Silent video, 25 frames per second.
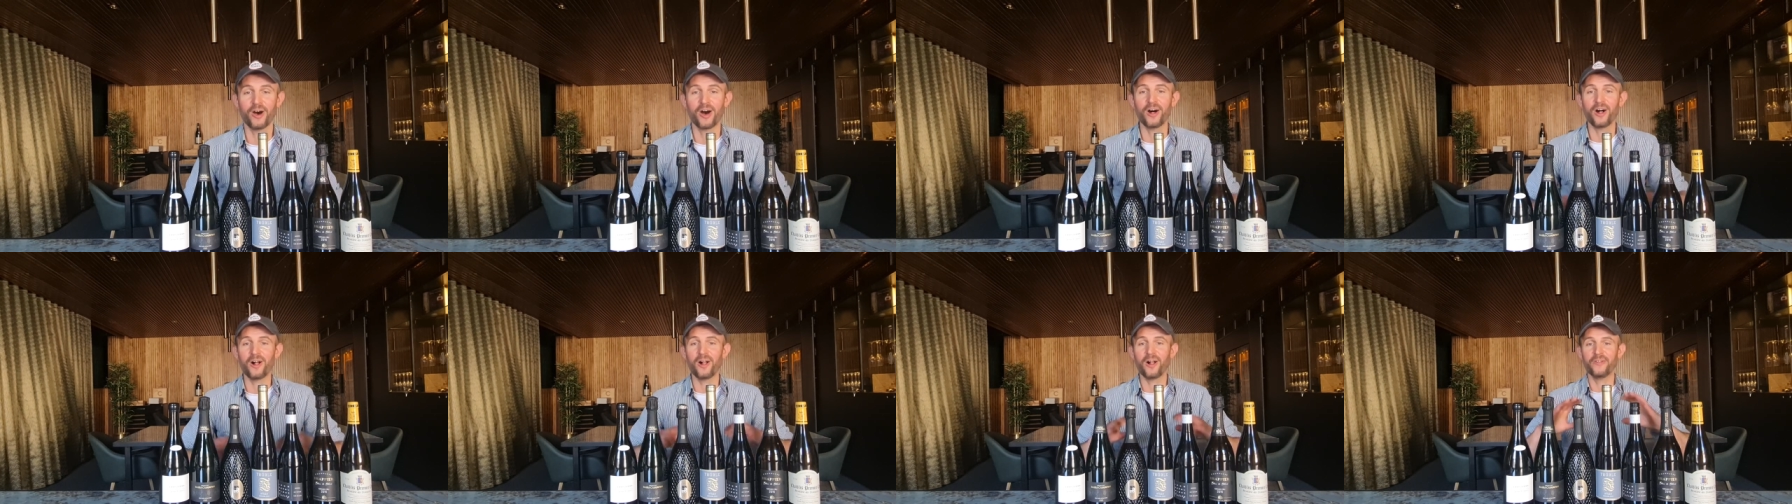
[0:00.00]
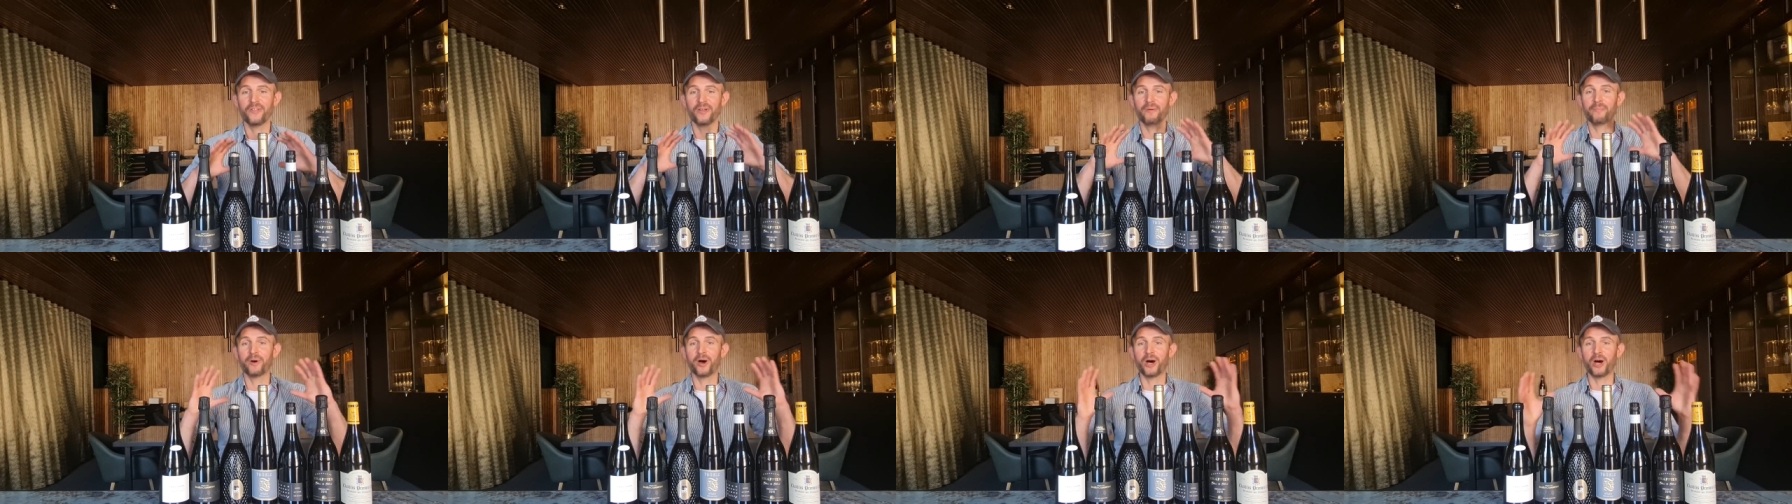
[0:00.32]
all
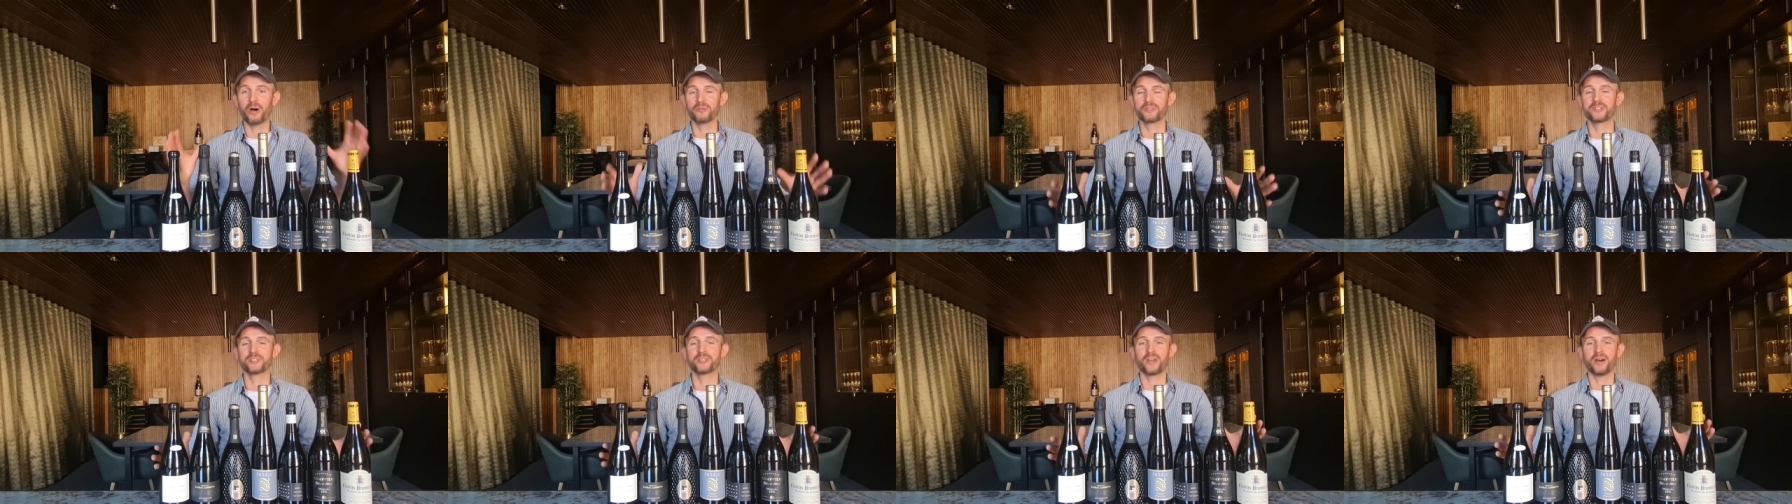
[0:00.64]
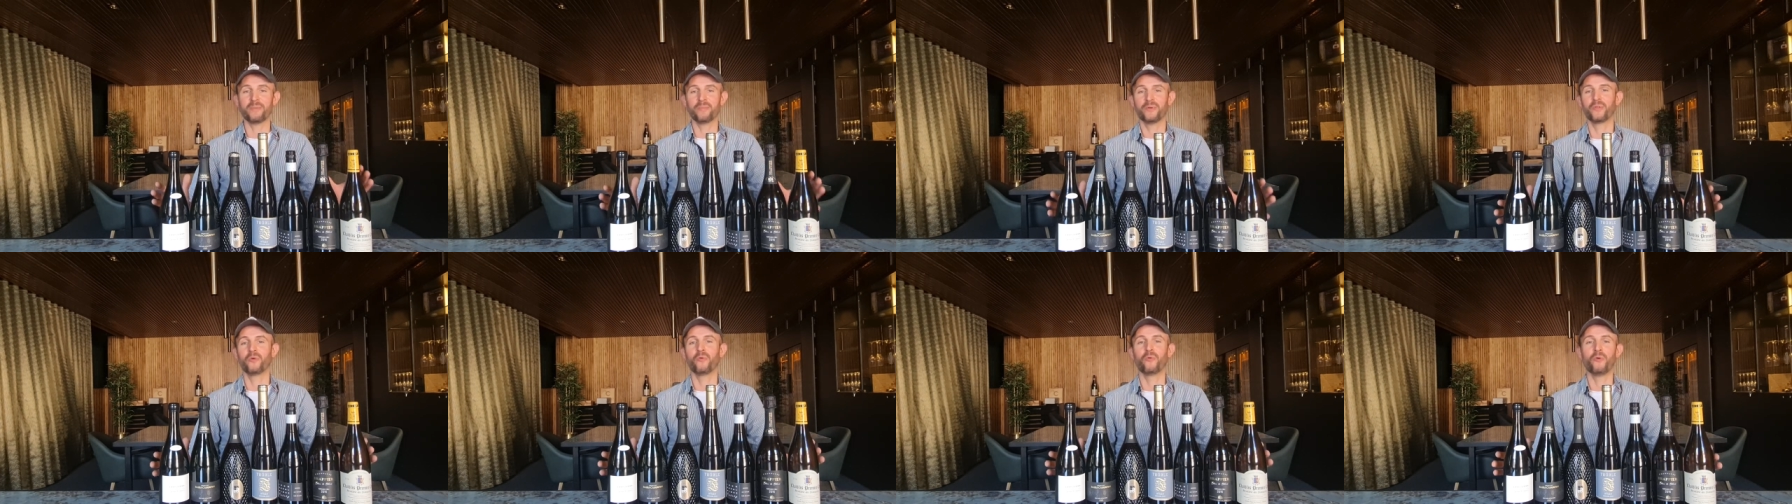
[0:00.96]
the most
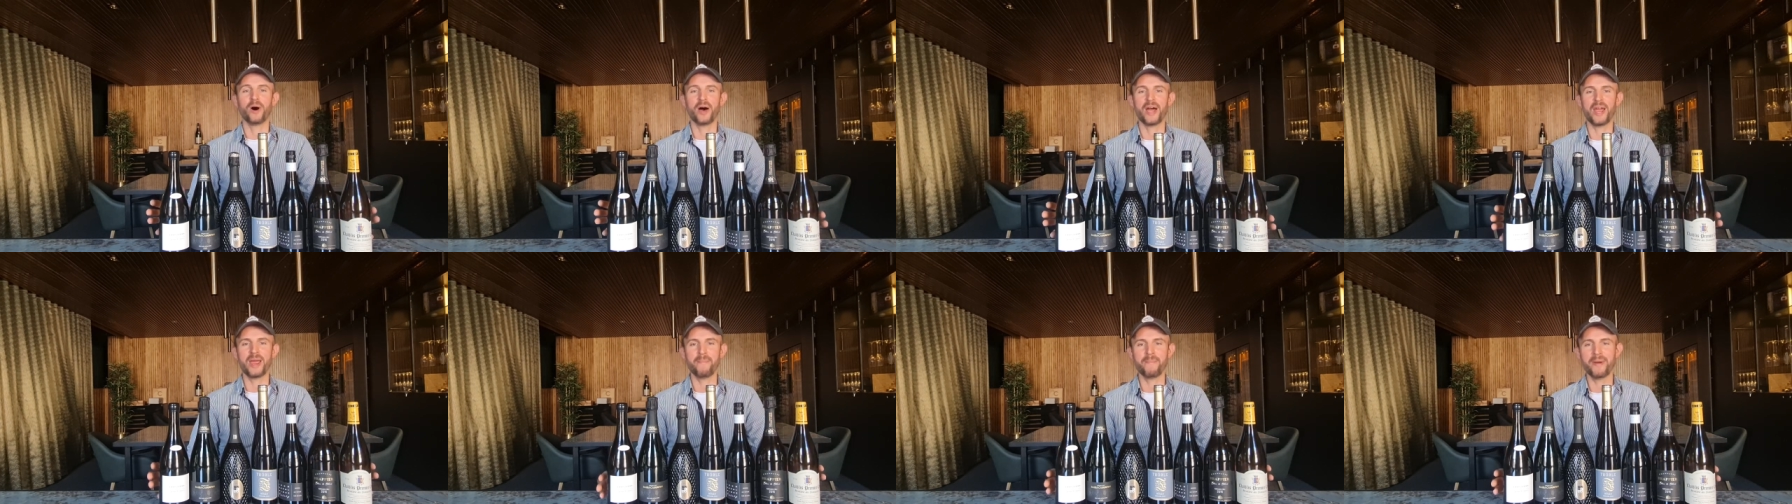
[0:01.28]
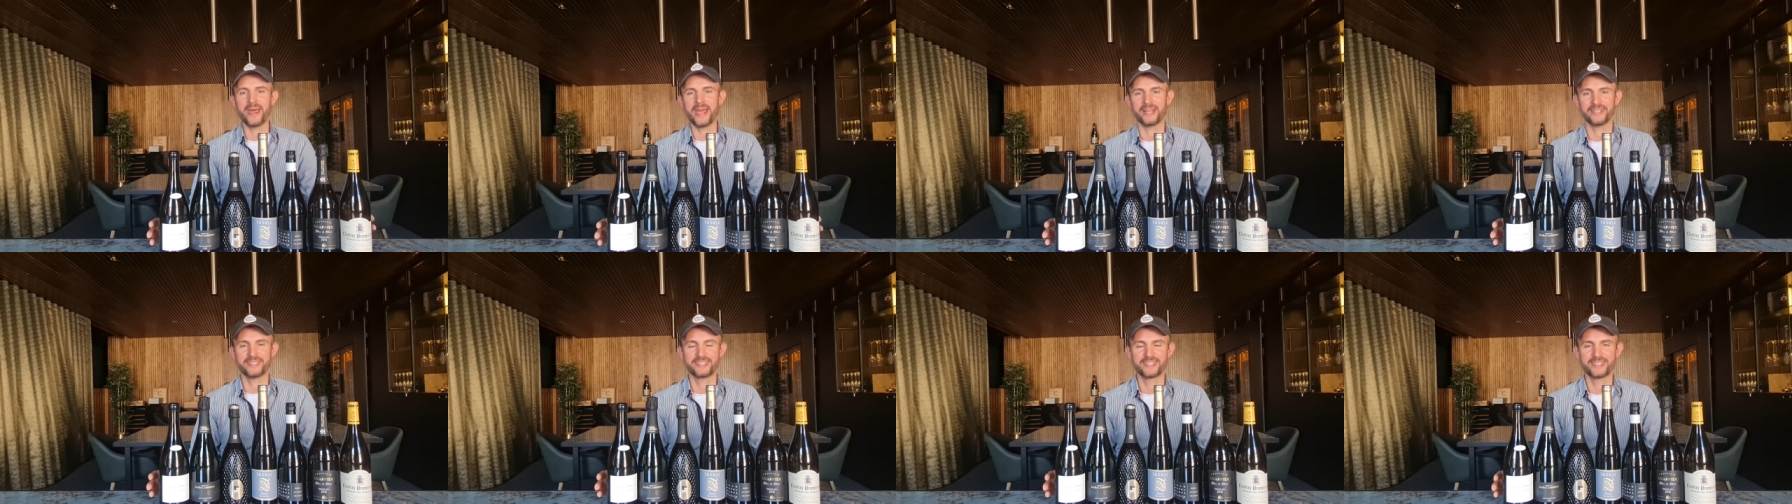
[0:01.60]
common wine
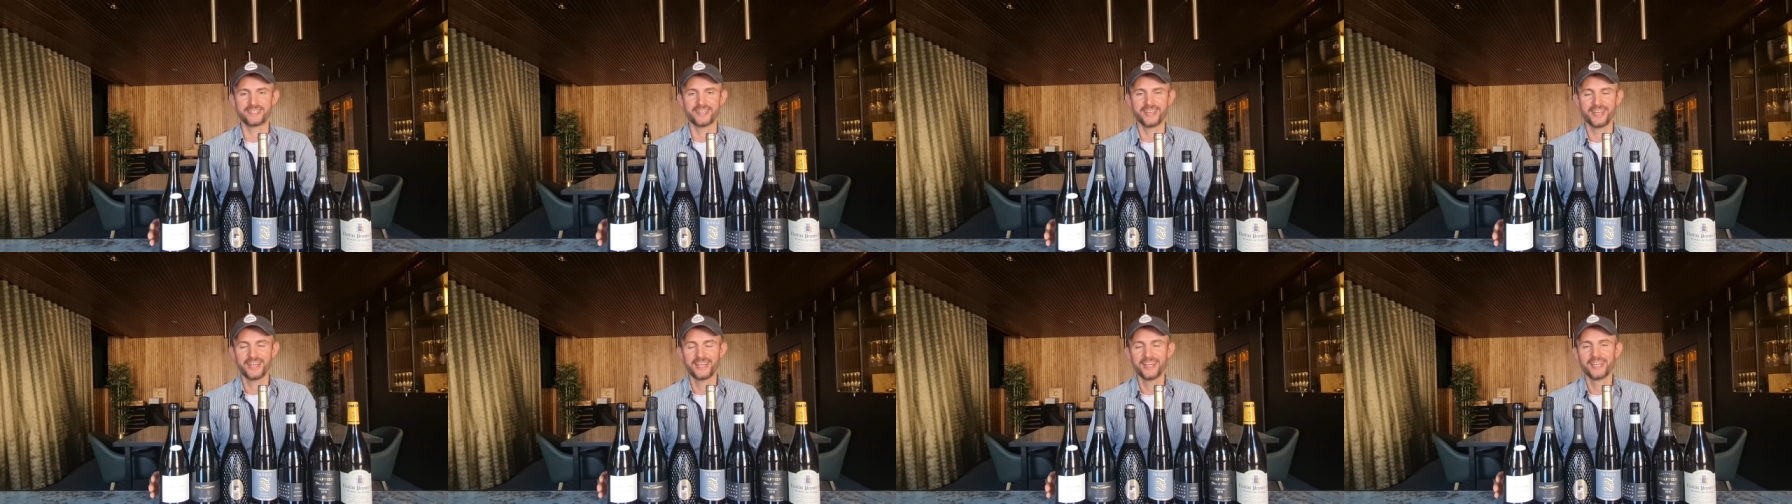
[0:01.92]
myths.